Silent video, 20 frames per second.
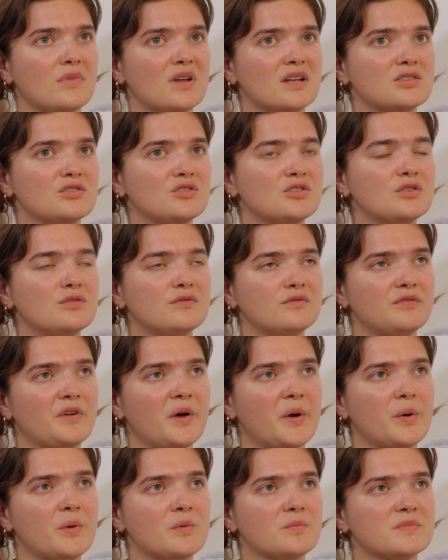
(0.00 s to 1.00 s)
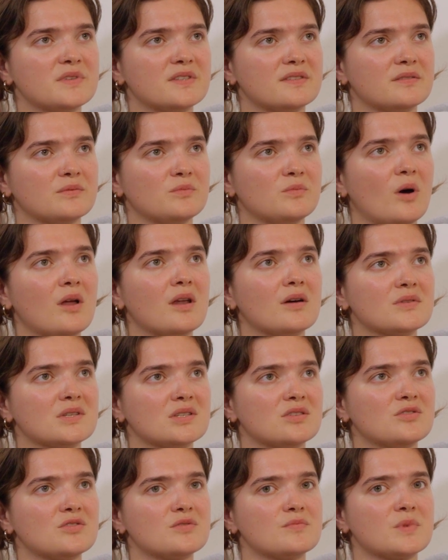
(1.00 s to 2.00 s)
student films while I was
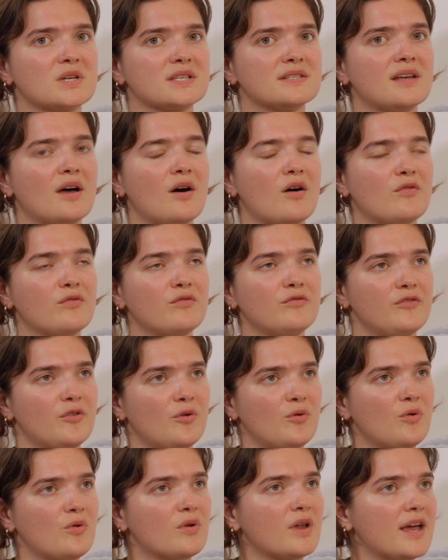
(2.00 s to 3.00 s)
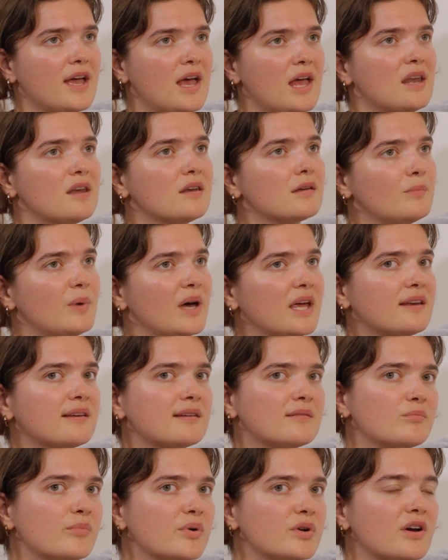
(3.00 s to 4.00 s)
a student myself, or like
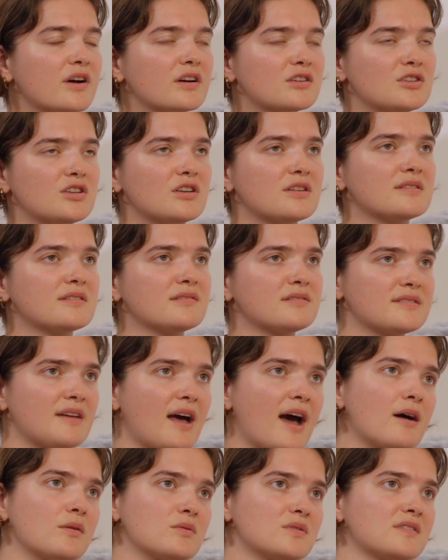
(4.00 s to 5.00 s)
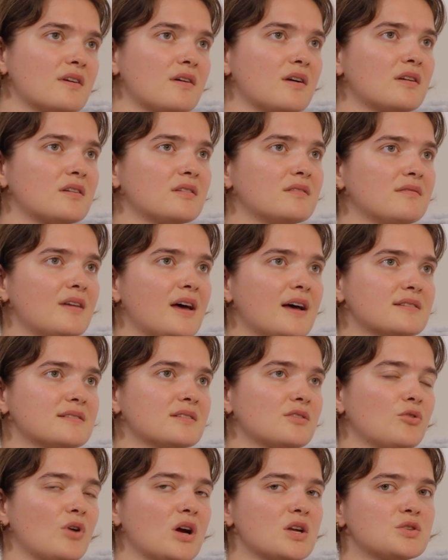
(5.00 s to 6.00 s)
independent productions outside as
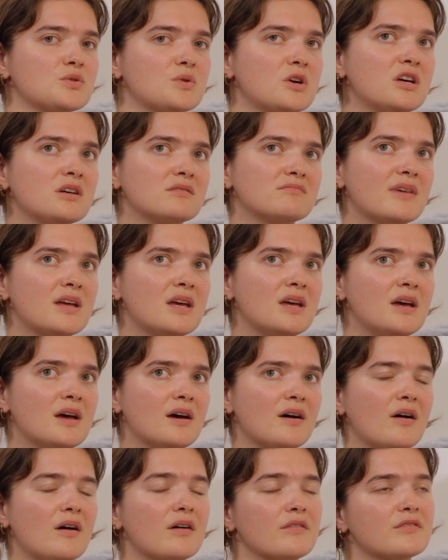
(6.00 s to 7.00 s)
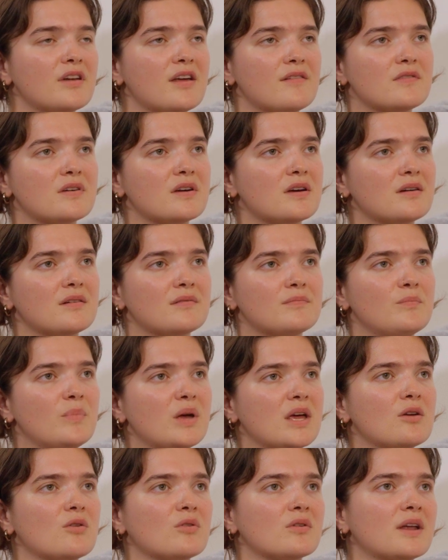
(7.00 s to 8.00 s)
a graduate. I've never
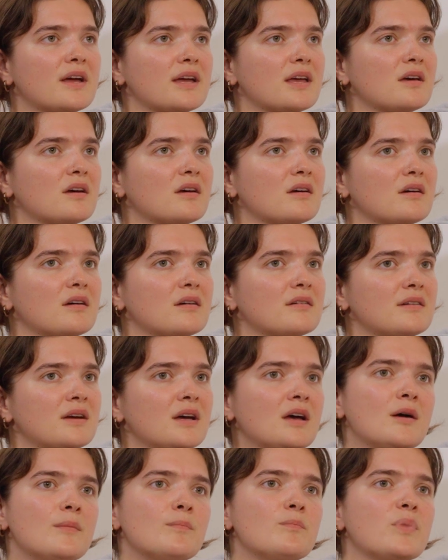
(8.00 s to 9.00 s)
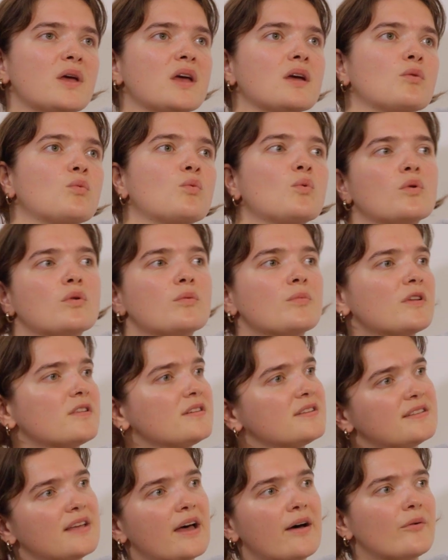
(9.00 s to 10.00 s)
been on like a big Warner
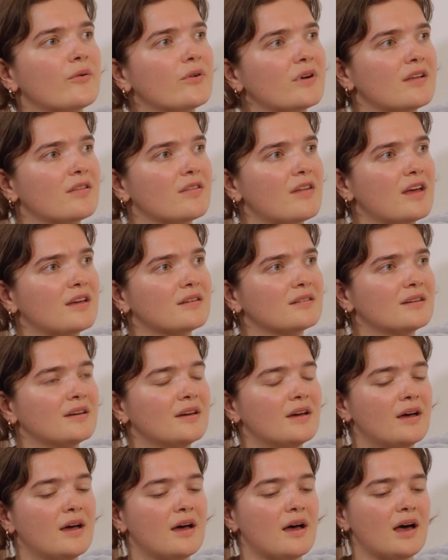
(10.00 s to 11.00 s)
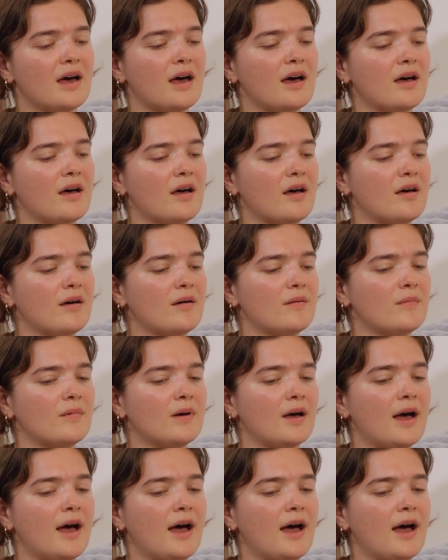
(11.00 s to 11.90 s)
Brothers set or anything. But